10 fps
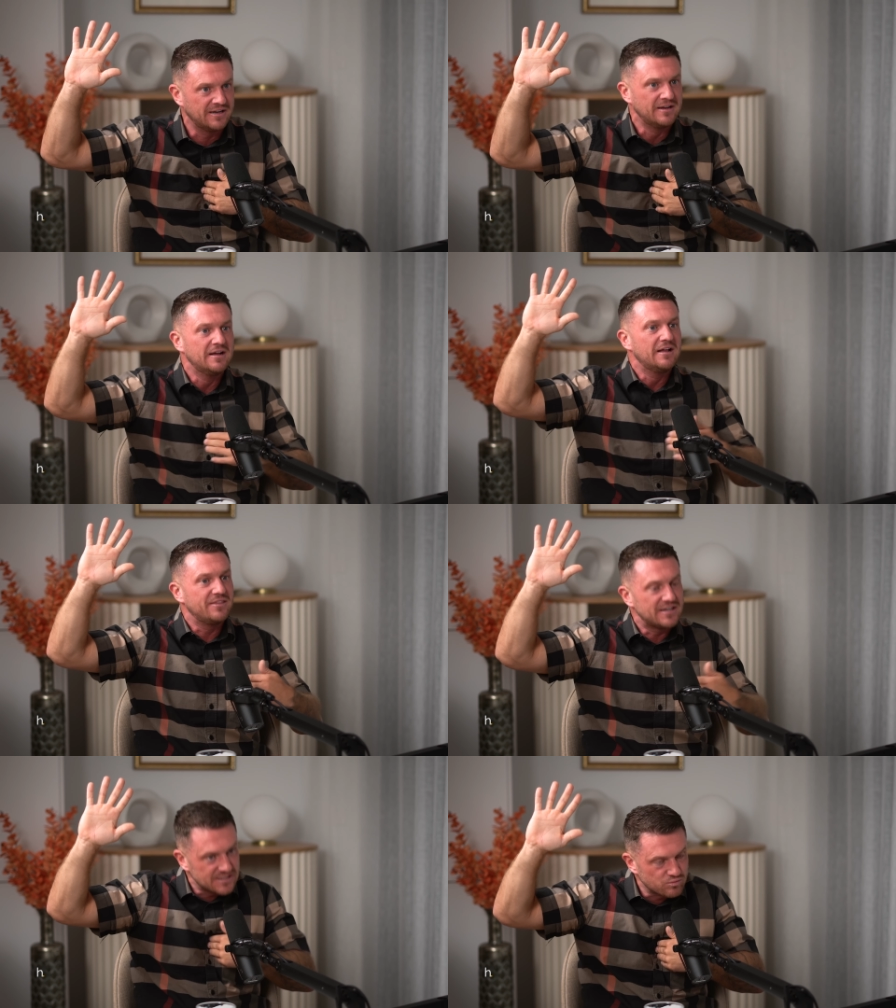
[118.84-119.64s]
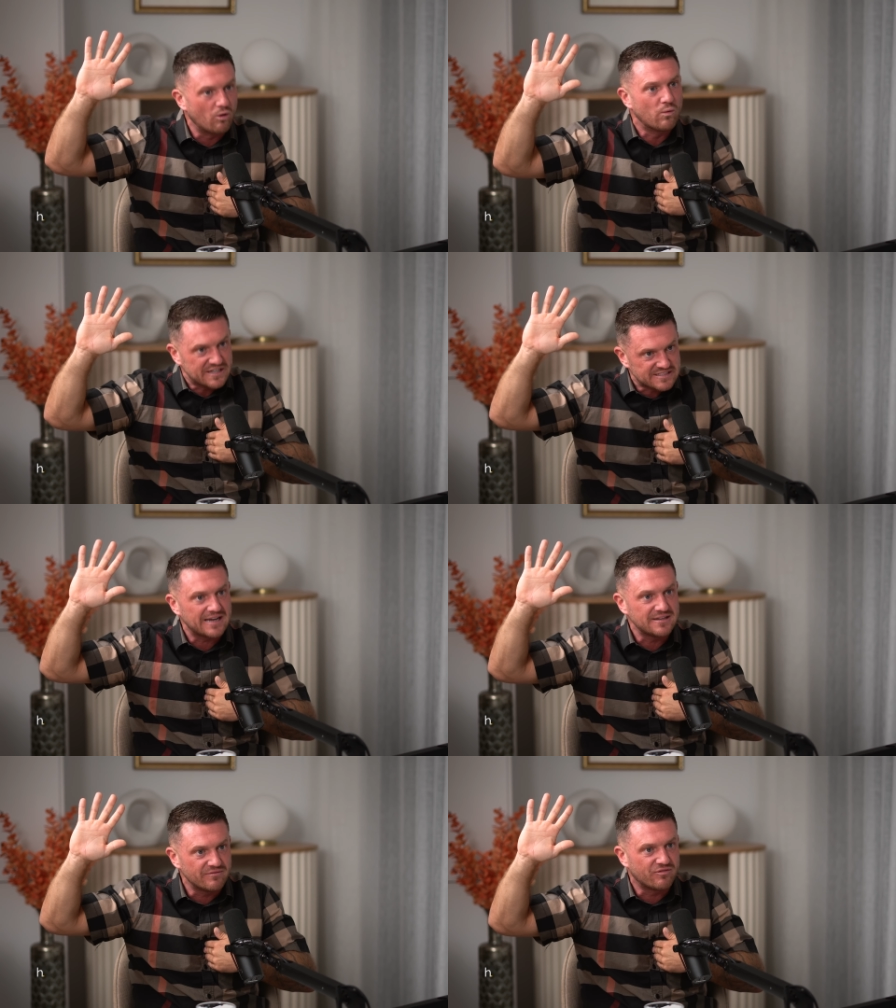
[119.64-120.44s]
Yeah, this is what we're
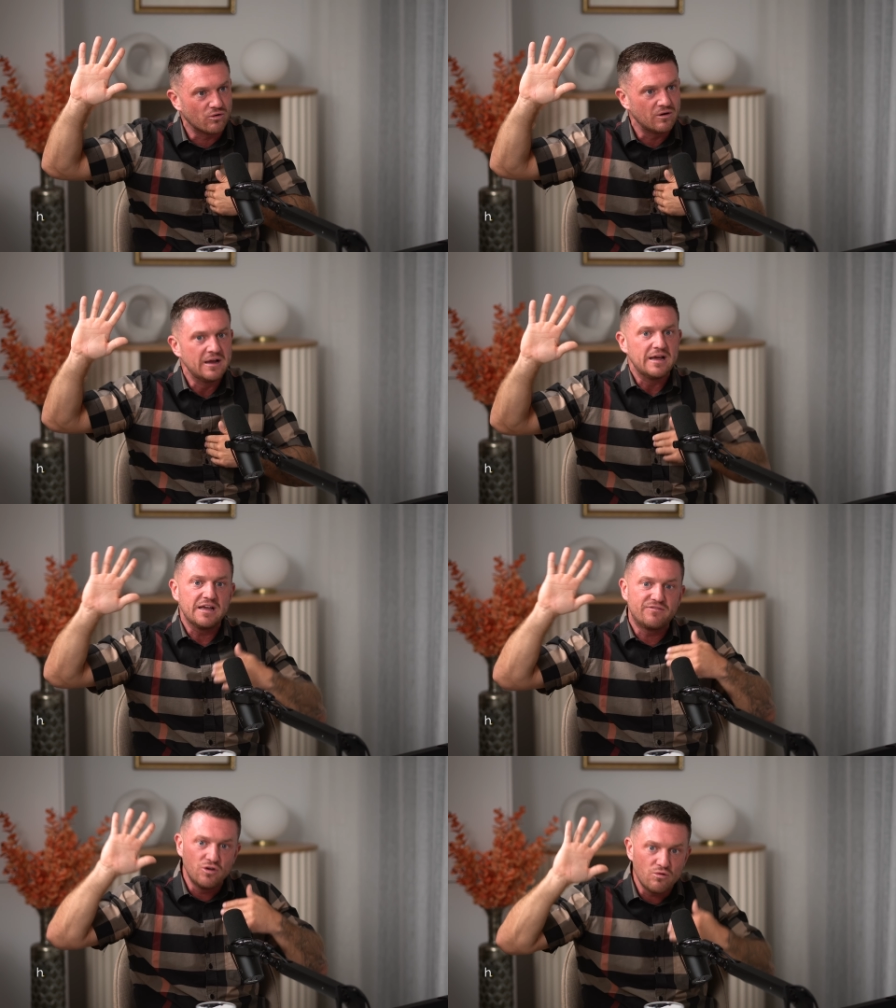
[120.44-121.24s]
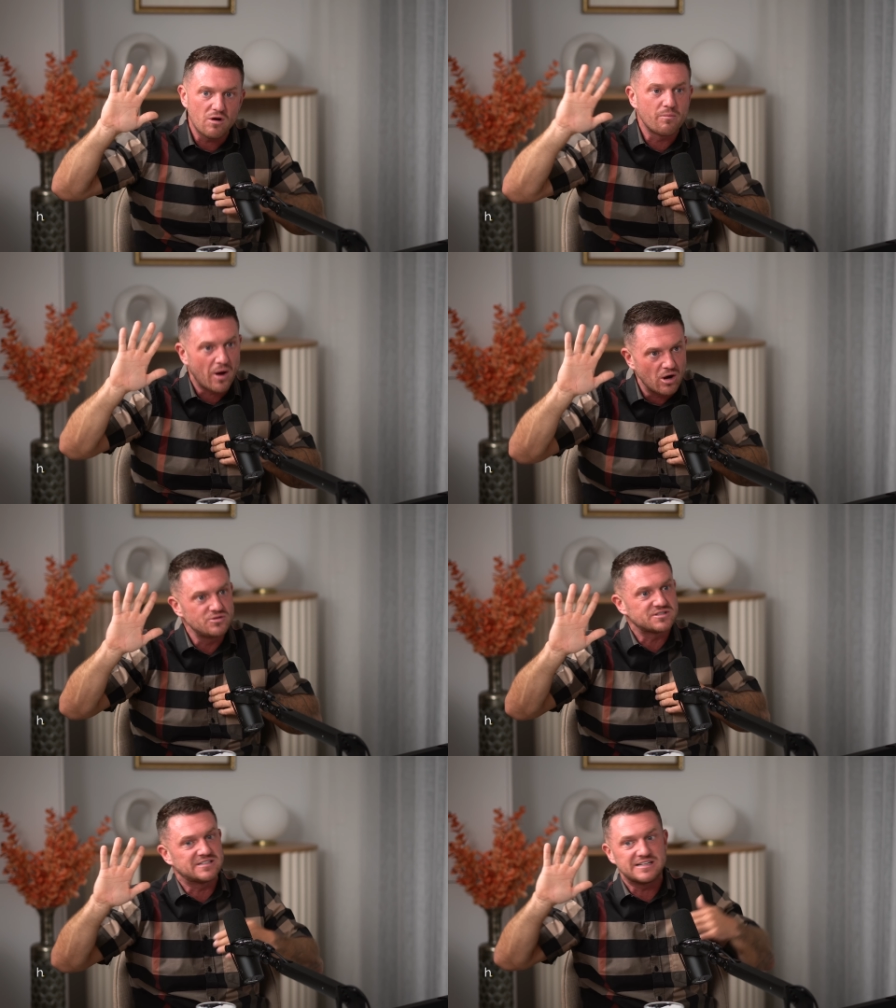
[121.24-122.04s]
standing for. If you are
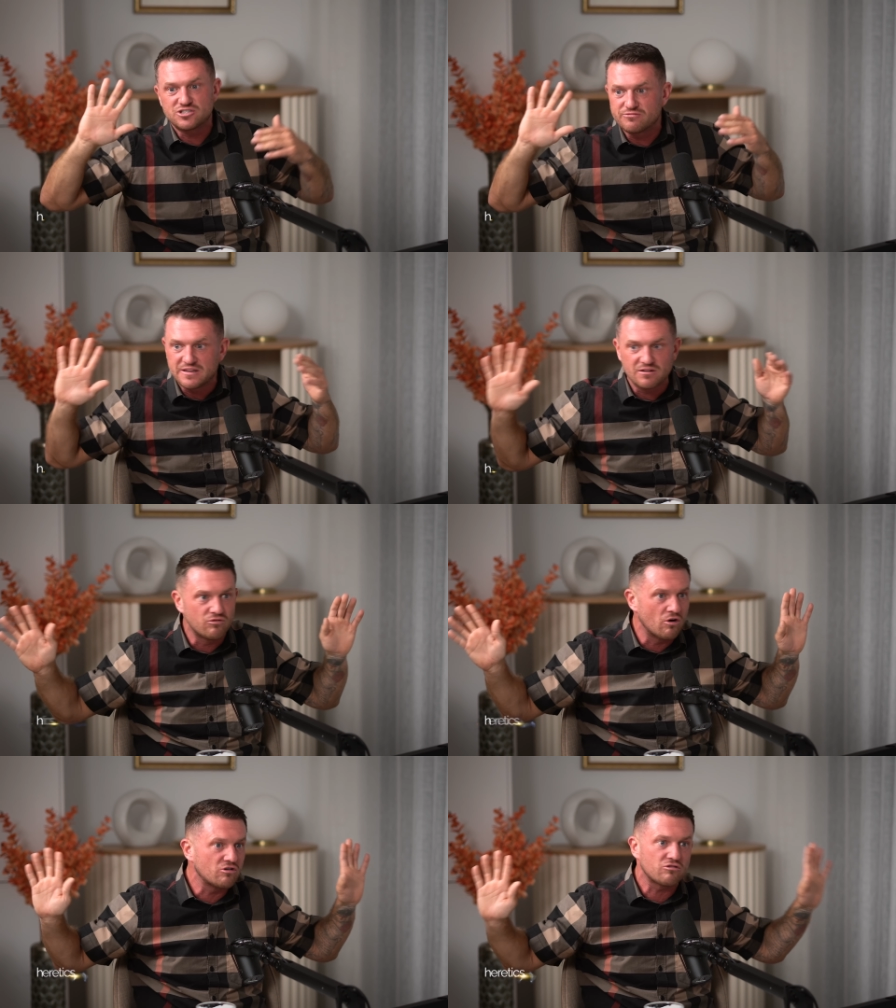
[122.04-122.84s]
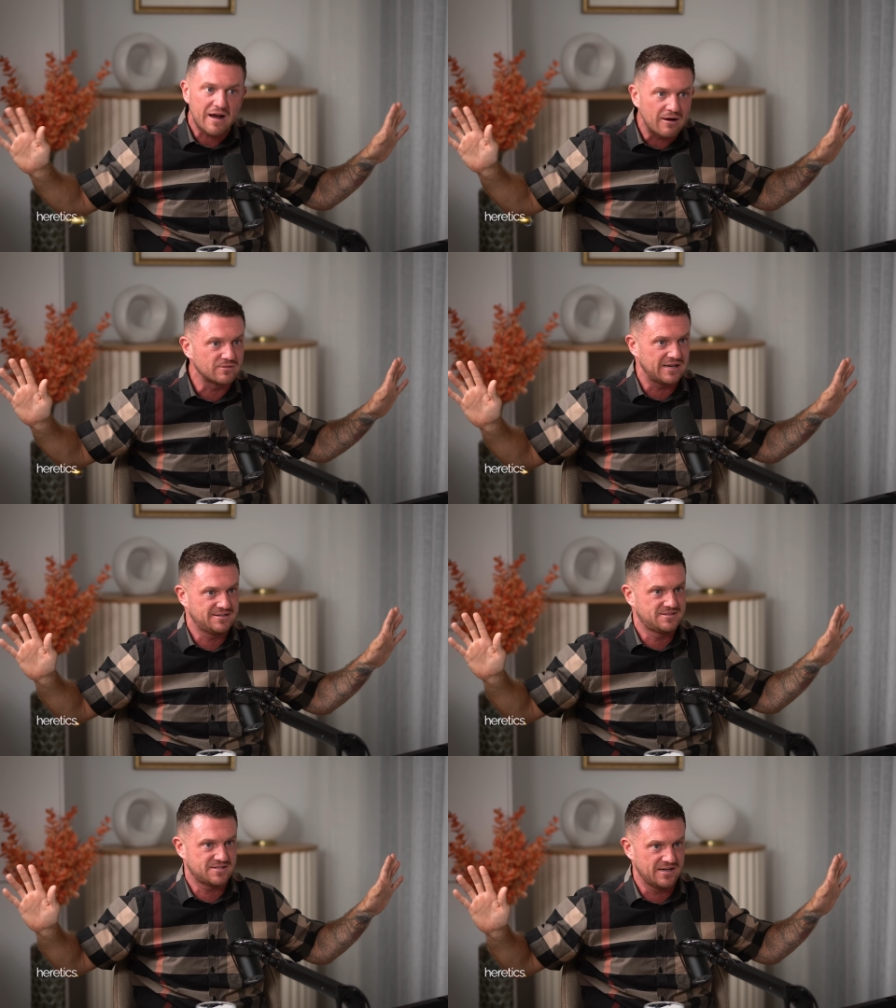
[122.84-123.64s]
opposed to this, you're in the wrong crowd,
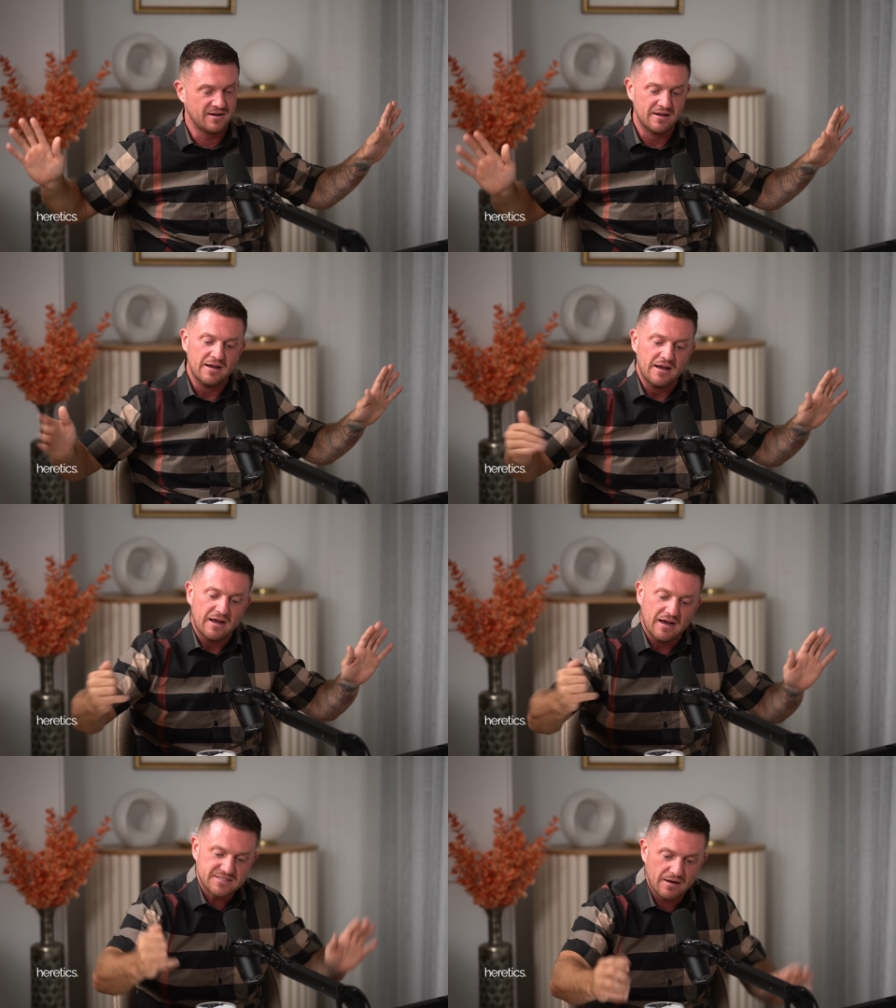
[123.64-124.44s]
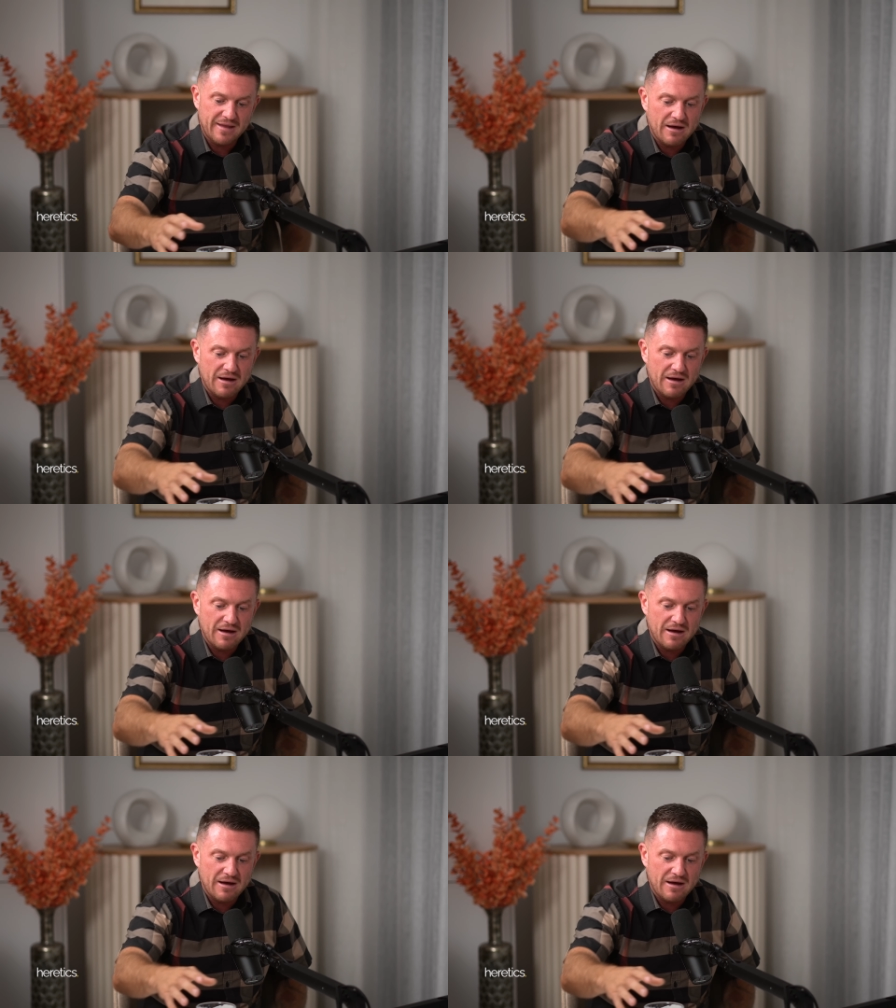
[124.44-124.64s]
lads. Yeah, I said I'm